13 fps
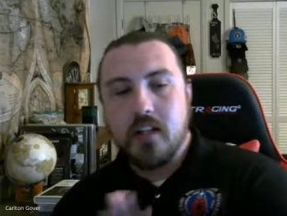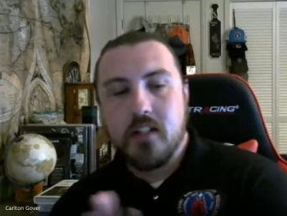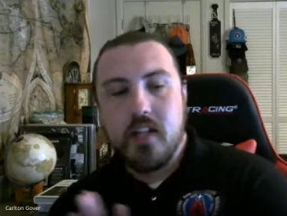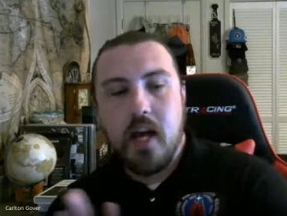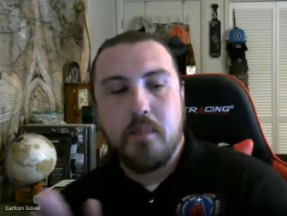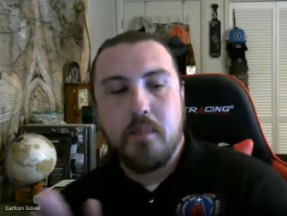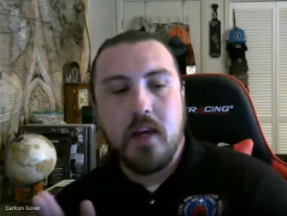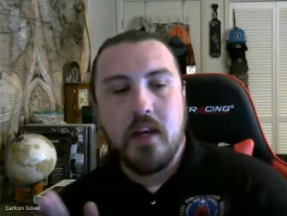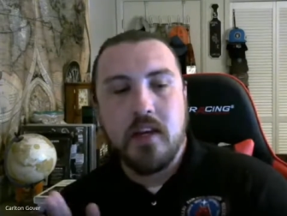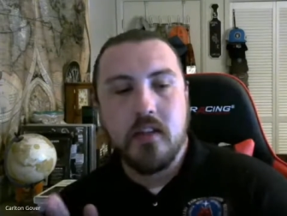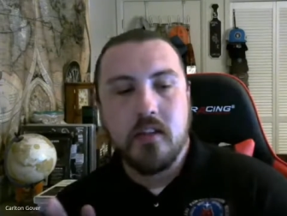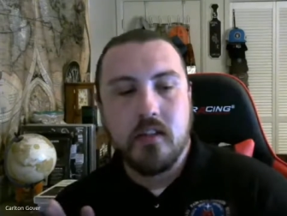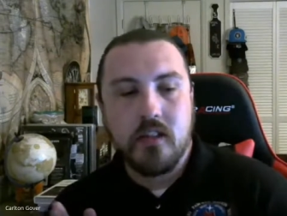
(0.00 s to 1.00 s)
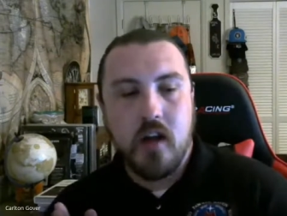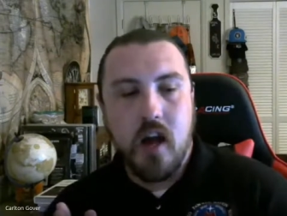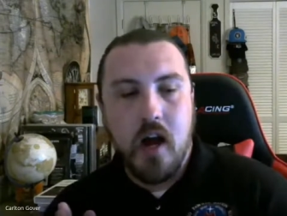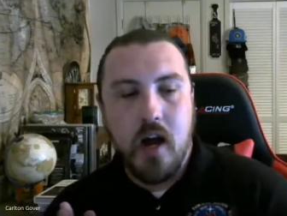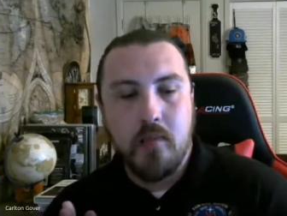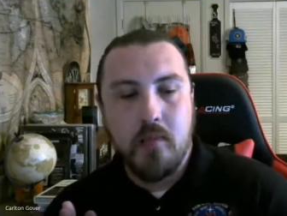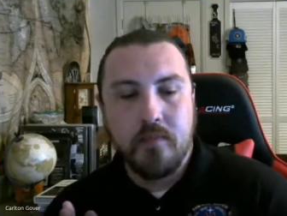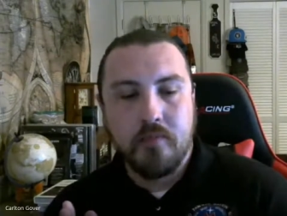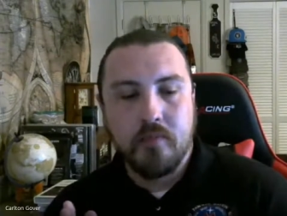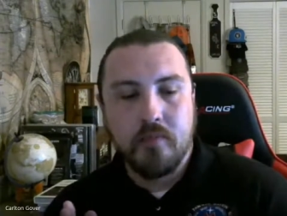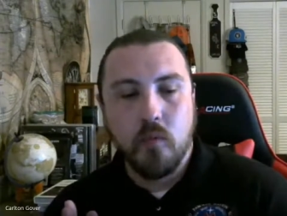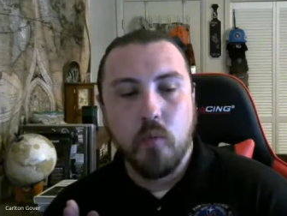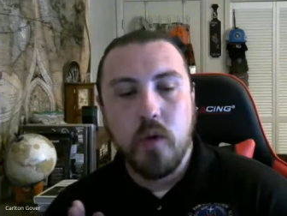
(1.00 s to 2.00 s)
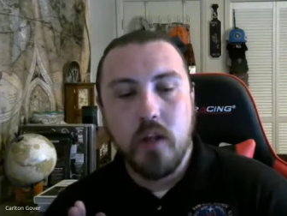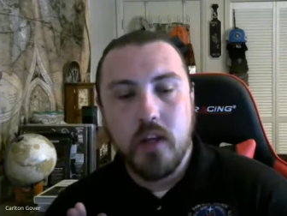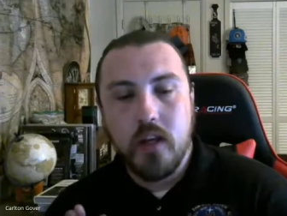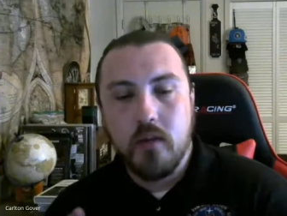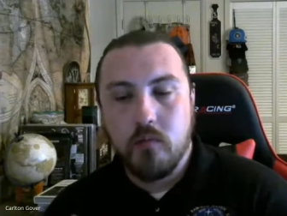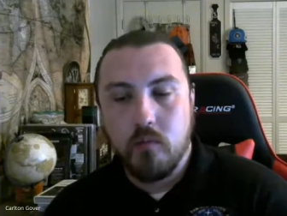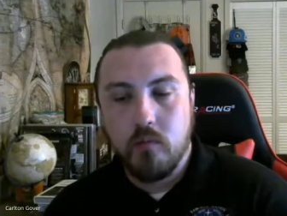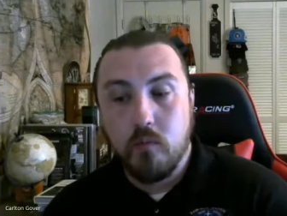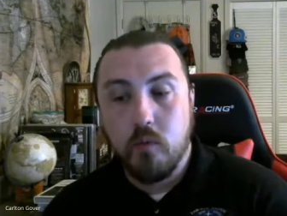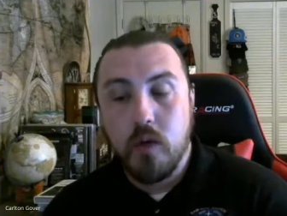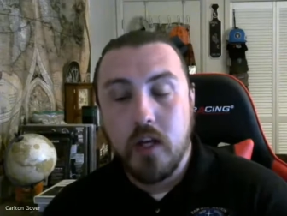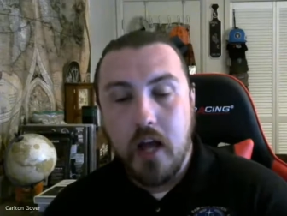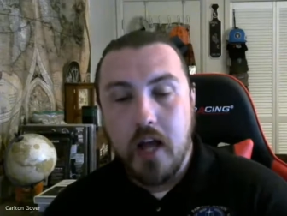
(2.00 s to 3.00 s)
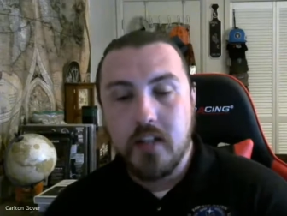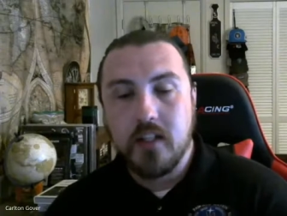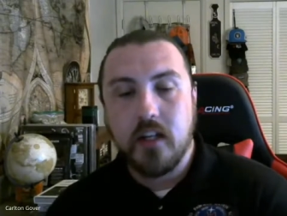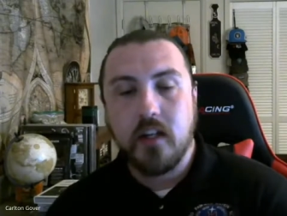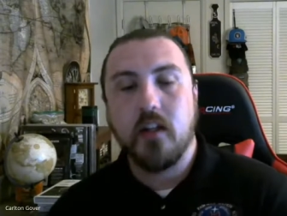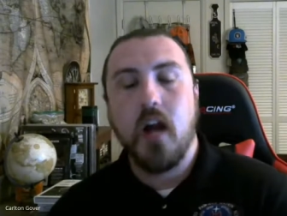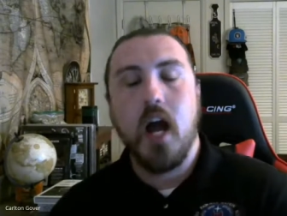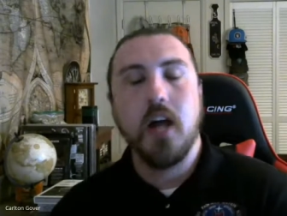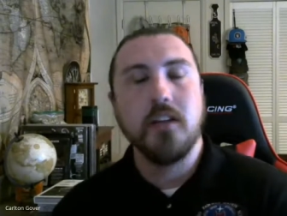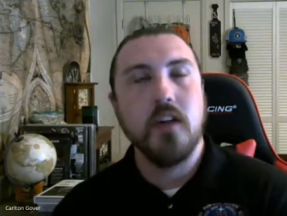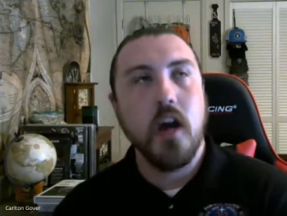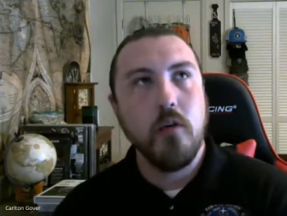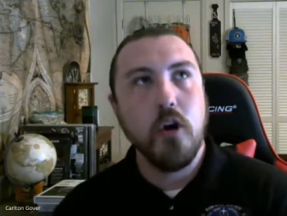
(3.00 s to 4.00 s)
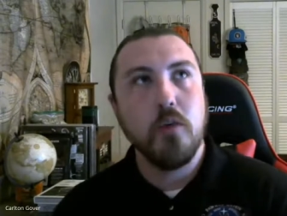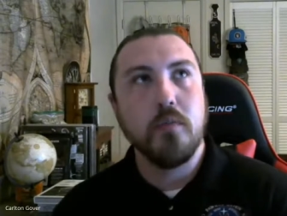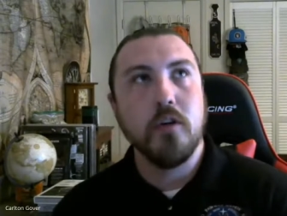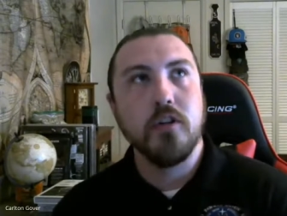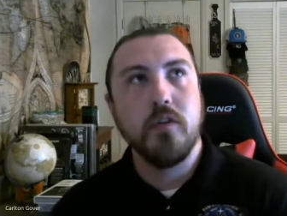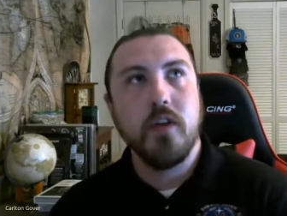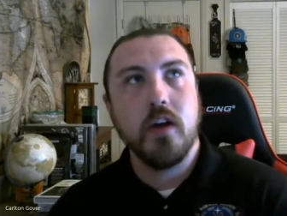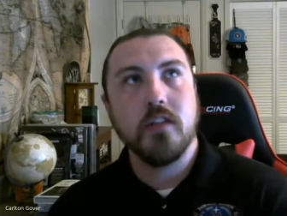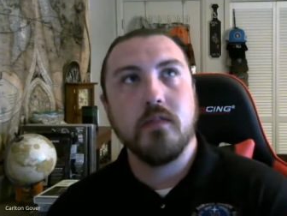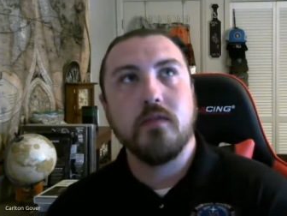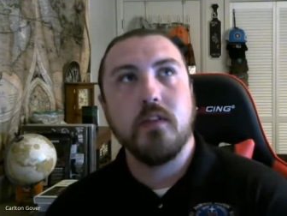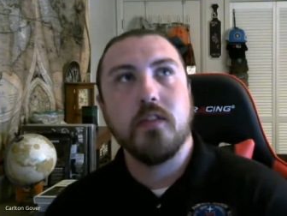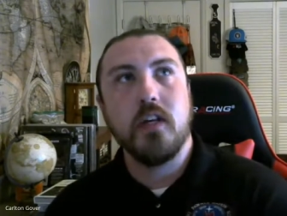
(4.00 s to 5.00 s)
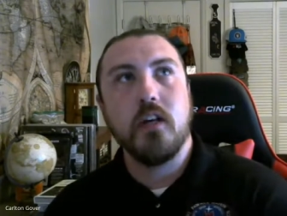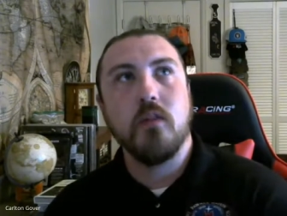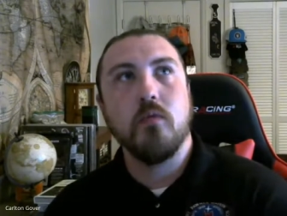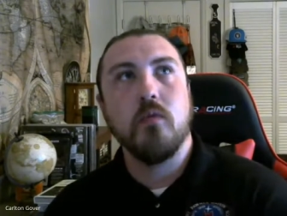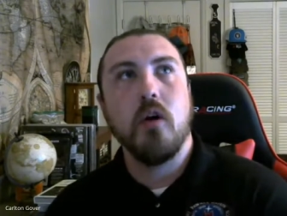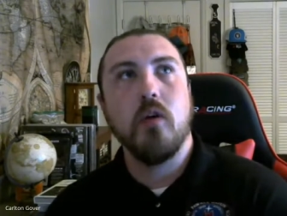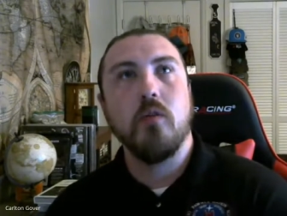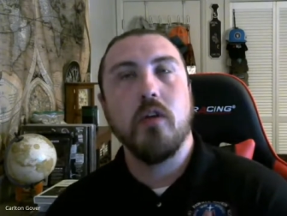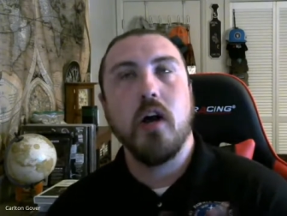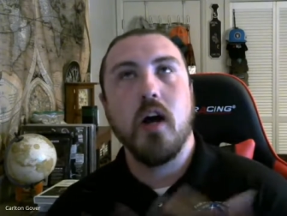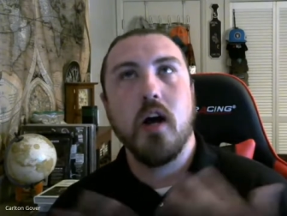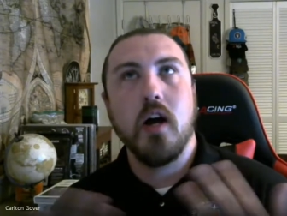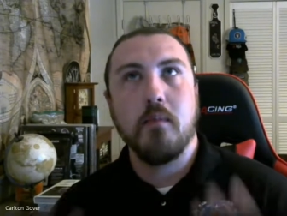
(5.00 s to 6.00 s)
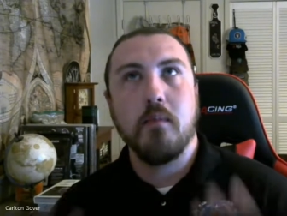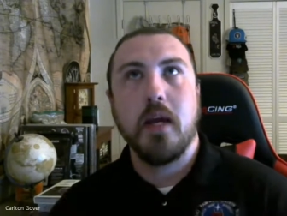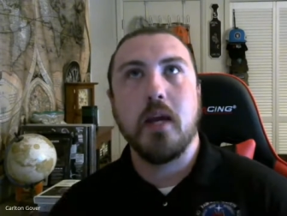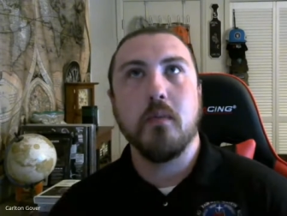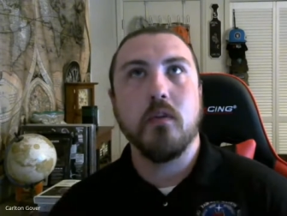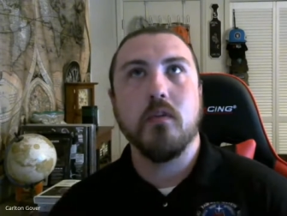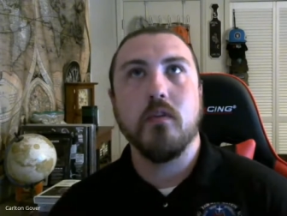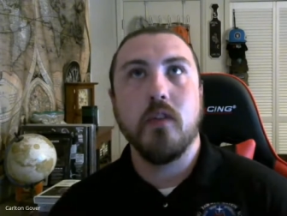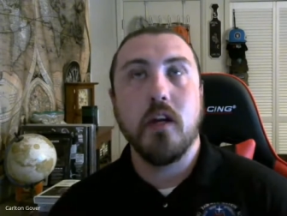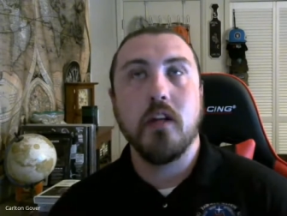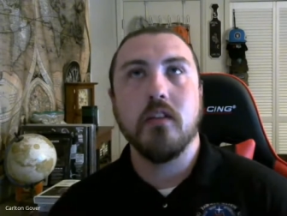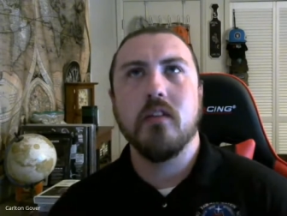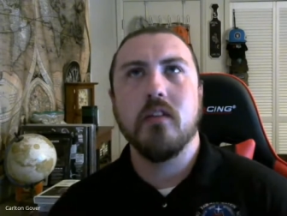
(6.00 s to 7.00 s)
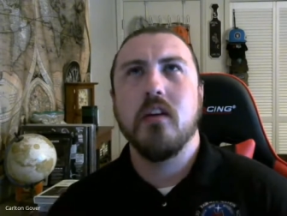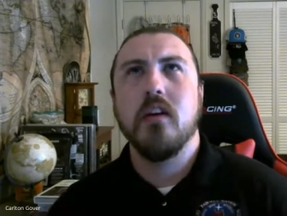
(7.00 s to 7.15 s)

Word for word: step is um, really realizing uh, Donna Roper in 2015 wrote a paper in